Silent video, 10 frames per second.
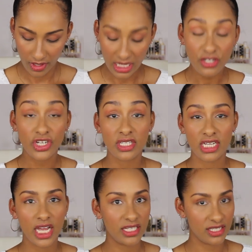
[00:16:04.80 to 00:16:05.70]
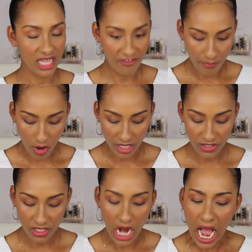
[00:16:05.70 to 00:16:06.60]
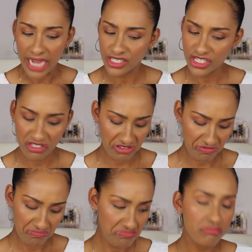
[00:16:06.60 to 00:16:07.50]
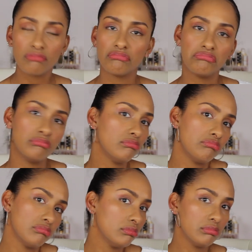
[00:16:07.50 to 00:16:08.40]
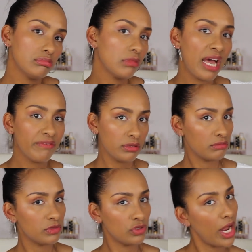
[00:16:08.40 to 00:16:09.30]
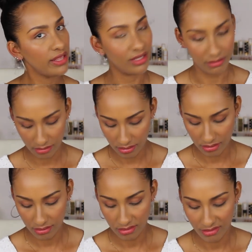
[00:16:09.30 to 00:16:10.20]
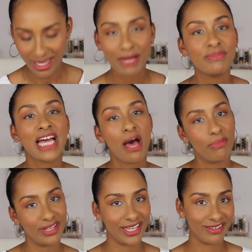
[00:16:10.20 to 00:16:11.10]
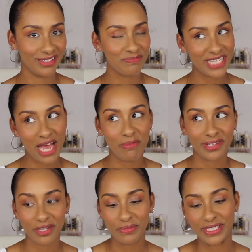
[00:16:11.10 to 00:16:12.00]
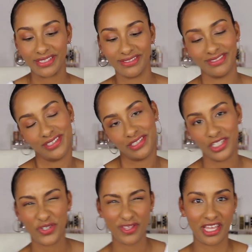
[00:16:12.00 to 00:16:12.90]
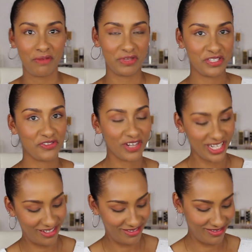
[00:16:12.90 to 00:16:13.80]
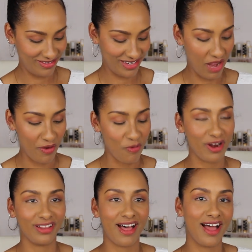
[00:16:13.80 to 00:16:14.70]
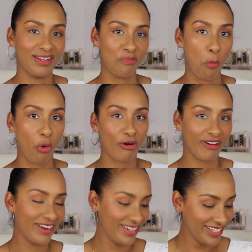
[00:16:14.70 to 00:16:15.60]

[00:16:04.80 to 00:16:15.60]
Now Chantecaille does have bronzer. I just haven't tried them. I'm dabbling. I'm dabbling, but you know what that means, right? Now I want a lot more.